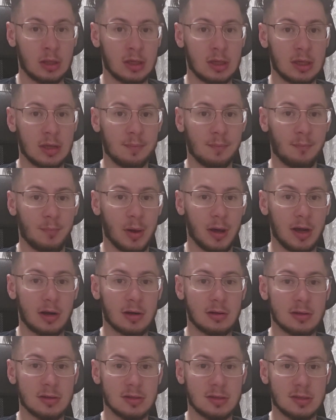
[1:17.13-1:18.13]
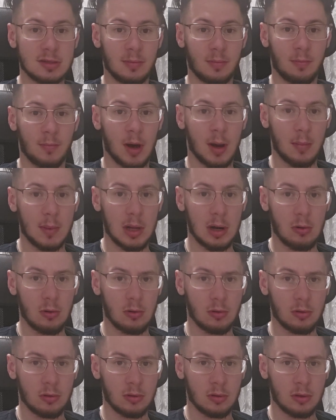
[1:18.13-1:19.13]
He burns
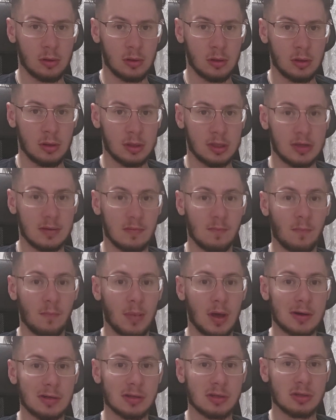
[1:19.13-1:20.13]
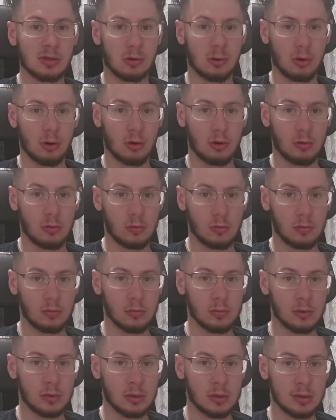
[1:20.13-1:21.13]
Babylon, he burns Rome,
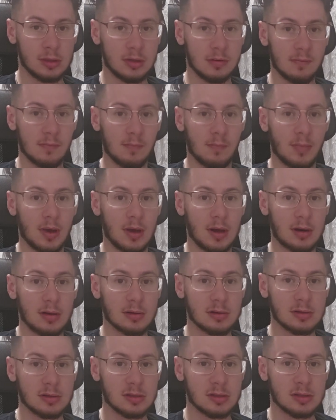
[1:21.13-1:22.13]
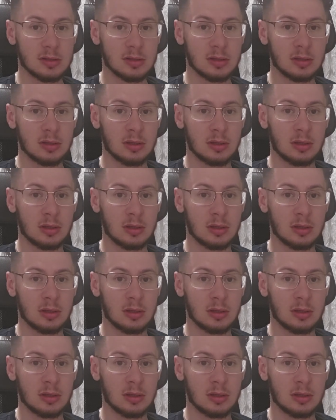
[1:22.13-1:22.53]
he burns